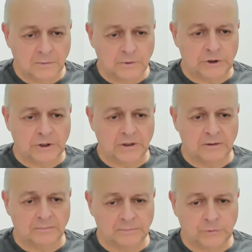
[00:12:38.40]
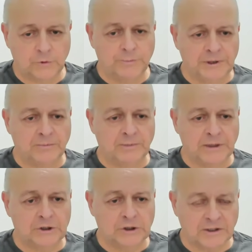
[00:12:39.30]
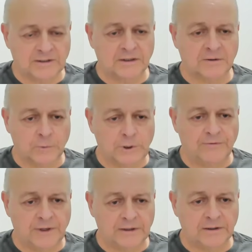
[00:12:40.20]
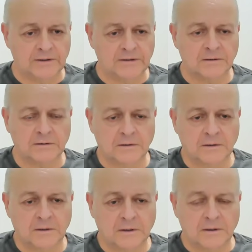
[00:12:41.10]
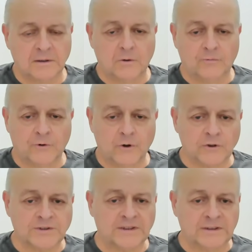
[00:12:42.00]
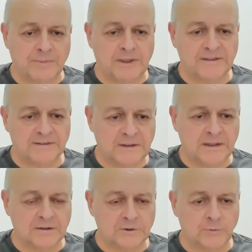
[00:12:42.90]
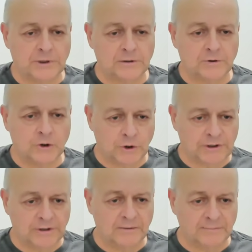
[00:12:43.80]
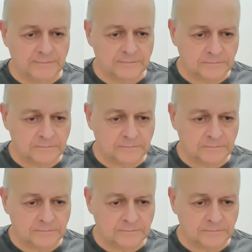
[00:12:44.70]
which are two big militias that will fight us. Of course, that the Palestinians will join them,